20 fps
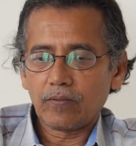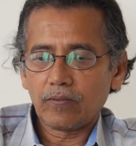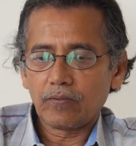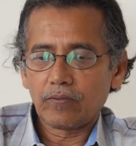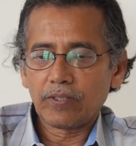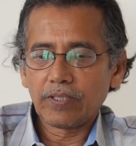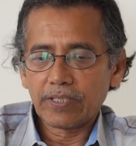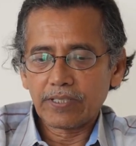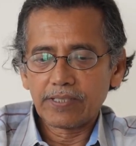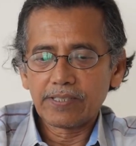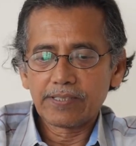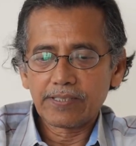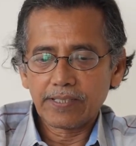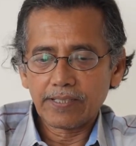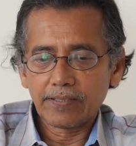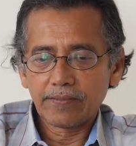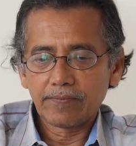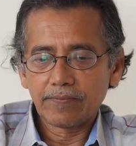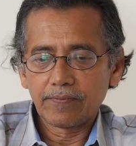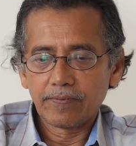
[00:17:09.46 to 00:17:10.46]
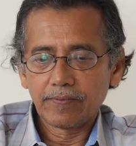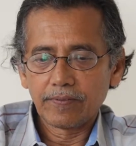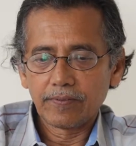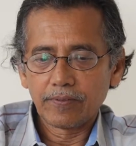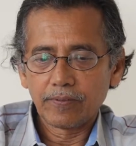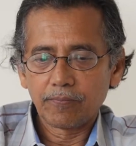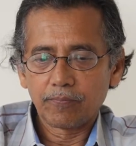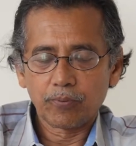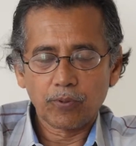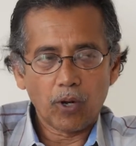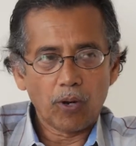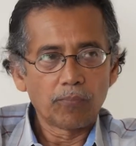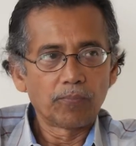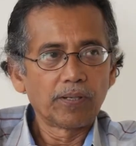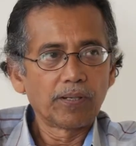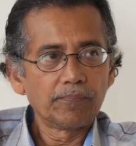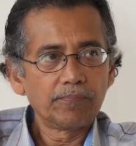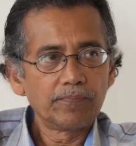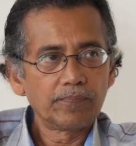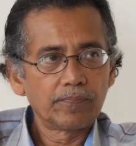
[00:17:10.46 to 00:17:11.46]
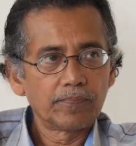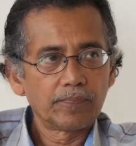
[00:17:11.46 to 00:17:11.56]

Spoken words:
there is a problem